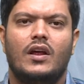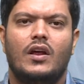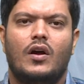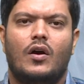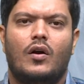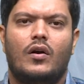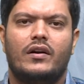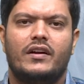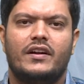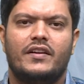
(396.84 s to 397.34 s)

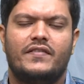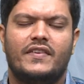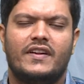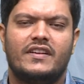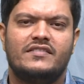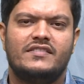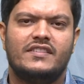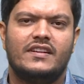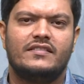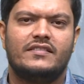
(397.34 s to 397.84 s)
or
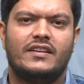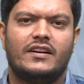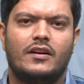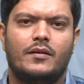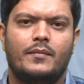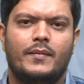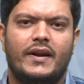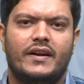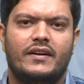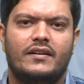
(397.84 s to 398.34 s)
differential
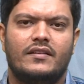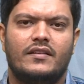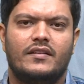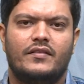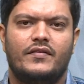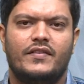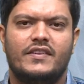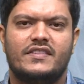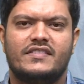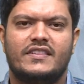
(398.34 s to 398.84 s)
settlement,
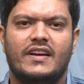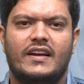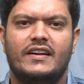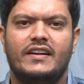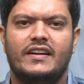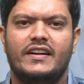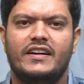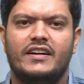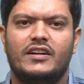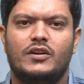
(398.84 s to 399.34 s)
which can
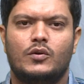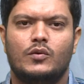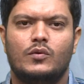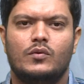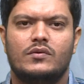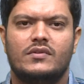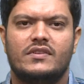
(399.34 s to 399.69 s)
lead to